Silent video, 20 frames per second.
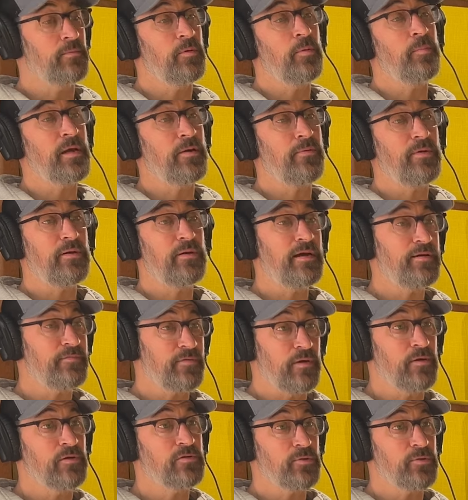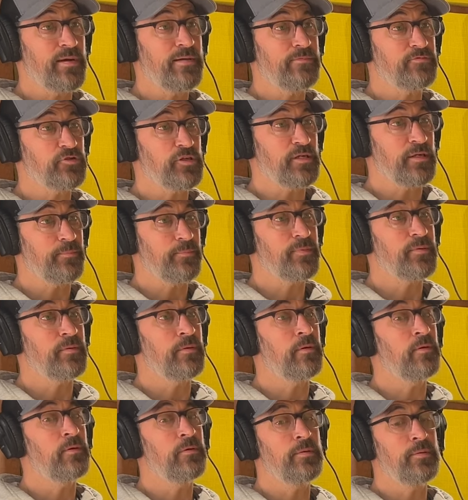I'm like, we don't have goats, we have sheep, you
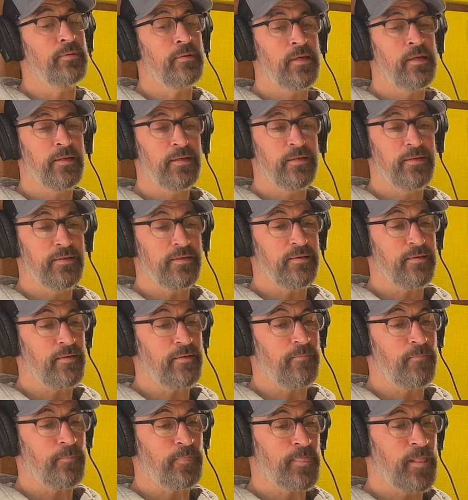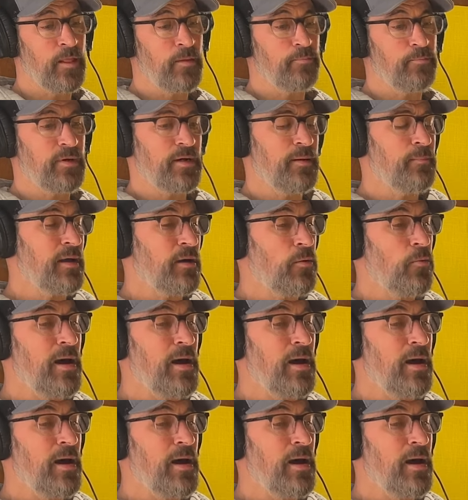know, and um, but I'm like,